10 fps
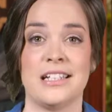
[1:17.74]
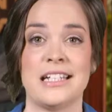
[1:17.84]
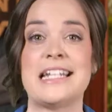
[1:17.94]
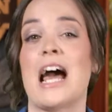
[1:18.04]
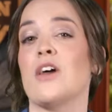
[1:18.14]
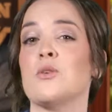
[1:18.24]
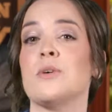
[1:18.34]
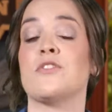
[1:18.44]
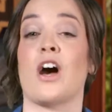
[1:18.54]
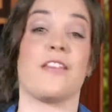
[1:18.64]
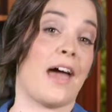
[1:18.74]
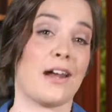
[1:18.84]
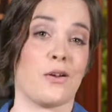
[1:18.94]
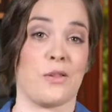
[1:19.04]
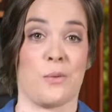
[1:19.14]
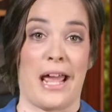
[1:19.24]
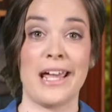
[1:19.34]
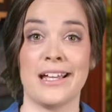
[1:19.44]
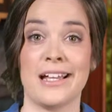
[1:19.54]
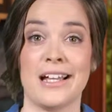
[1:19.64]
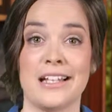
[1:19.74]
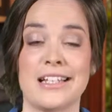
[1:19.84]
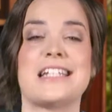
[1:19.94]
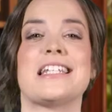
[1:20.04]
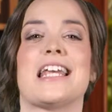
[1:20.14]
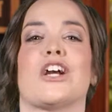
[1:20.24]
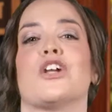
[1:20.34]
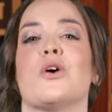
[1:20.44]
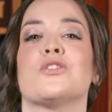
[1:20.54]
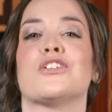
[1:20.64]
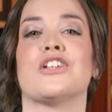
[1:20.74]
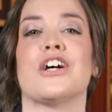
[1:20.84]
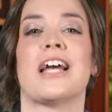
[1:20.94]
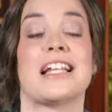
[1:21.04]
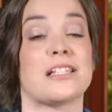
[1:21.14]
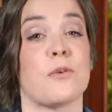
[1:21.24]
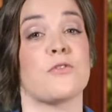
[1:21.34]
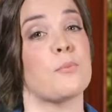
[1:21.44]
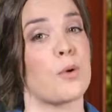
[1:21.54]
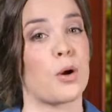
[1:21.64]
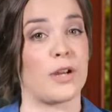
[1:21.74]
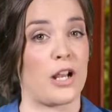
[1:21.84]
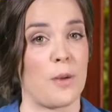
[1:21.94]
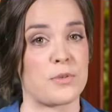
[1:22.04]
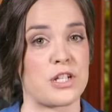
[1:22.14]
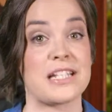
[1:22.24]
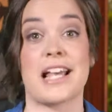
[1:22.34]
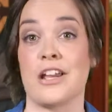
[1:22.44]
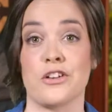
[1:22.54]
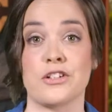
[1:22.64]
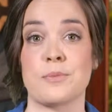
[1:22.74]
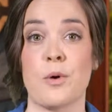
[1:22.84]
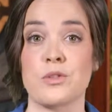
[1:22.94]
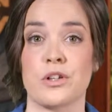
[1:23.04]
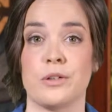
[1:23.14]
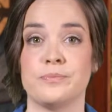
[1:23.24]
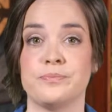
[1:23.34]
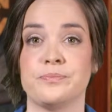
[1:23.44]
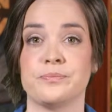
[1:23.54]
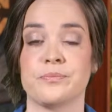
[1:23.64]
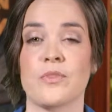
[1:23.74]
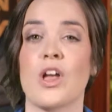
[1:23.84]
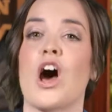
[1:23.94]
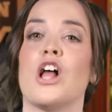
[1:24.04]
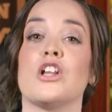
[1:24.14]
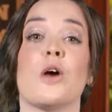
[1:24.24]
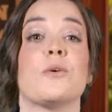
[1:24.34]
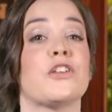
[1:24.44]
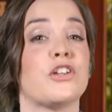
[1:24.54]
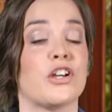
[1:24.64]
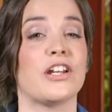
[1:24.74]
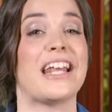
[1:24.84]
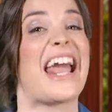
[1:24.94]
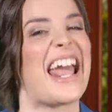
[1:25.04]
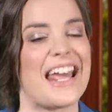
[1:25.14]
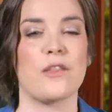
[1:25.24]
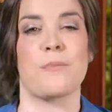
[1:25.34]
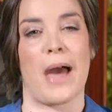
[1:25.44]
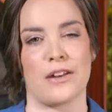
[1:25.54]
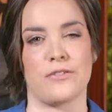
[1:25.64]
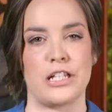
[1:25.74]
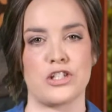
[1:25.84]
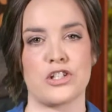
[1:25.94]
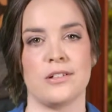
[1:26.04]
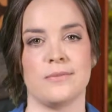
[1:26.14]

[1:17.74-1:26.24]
Now that we've got that out of the way, let's take a closer look at some of the borrowing options at your disposal, along with the good and the bad of each.